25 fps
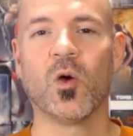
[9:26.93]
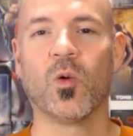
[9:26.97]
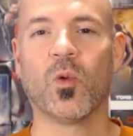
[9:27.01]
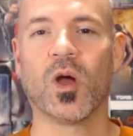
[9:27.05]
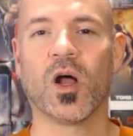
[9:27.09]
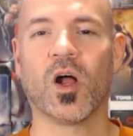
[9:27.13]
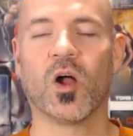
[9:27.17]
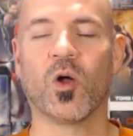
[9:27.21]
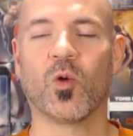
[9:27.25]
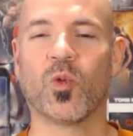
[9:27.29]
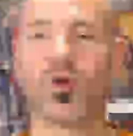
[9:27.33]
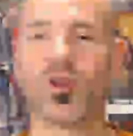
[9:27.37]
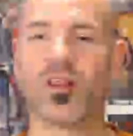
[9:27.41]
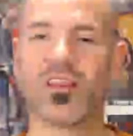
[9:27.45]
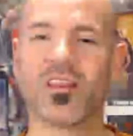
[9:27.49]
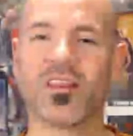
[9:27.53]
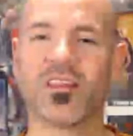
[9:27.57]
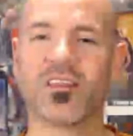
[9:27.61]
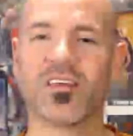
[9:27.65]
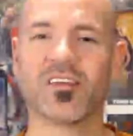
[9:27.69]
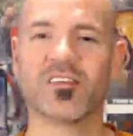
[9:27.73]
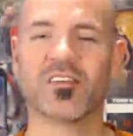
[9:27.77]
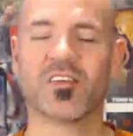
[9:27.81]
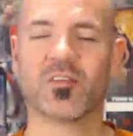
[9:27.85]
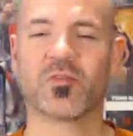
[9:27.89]
Well, one of the
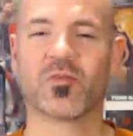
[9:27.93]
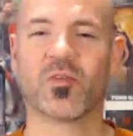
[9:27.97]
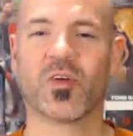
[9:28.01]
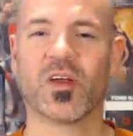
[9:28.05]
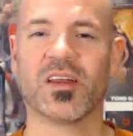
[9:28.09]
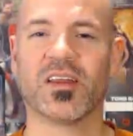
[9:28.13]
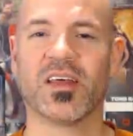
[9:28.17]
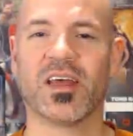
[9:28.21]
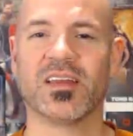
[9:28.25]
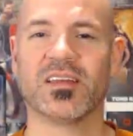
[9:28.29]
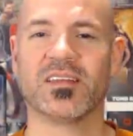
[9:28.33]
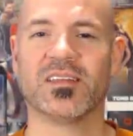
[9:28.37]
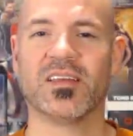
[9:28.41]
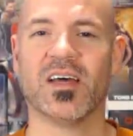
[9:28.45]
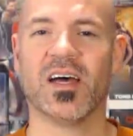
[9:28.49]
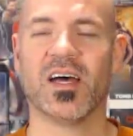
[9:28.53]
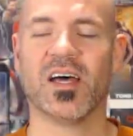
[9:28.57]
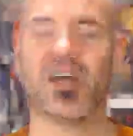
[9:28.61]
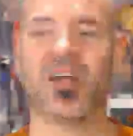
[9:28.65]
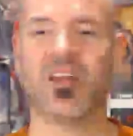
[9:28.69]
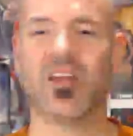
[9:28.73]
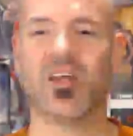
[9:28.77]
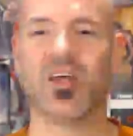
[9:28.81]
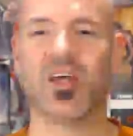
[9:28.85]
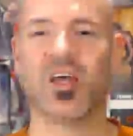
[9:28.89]
things his friend had
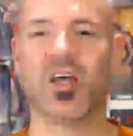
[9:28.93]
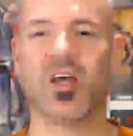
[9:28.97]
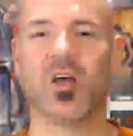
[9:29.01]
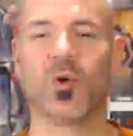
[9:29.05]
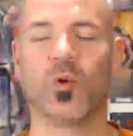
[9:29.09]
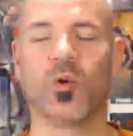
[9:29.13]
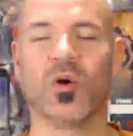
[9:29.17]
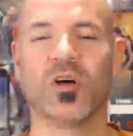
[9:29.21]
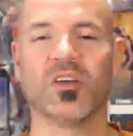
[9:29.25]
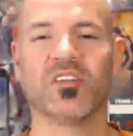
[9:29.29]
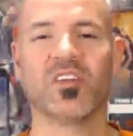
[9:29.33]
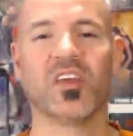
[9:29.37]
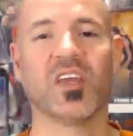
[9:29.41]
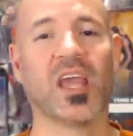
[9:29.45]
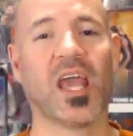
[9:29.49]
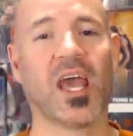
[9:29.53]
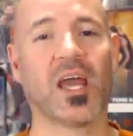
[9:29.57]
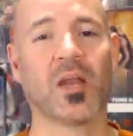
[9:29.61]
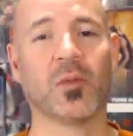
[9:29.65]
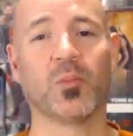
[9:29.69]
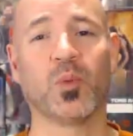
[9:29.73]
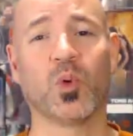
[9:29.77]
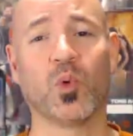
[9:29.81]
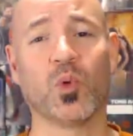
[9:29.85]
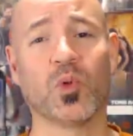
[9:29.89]
done was he
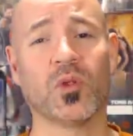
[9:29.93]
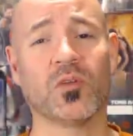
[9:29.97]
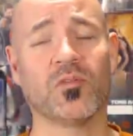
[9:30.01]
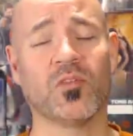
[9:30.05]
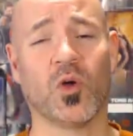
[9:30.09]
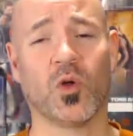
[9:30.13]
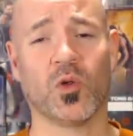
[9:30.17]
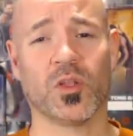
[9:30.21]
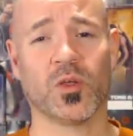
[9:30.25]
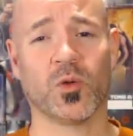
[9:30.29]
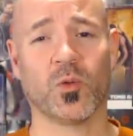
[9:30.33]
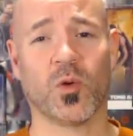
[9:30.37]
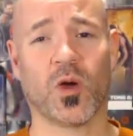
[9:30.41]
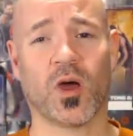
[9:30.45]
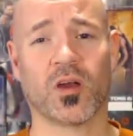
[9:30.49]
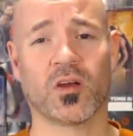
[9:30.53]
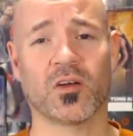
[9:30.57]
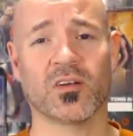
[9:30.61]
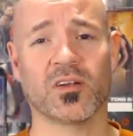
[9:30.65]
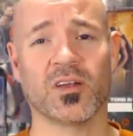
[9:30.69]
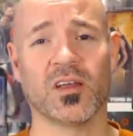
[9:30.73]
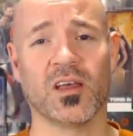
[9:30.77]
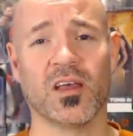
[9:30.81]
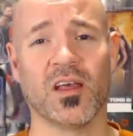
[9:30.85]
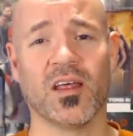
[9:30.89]
had a pool of holy
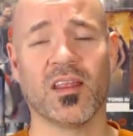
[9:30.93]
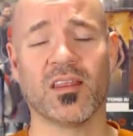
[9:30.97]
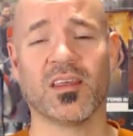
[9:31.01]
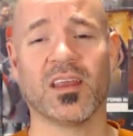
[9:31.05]
water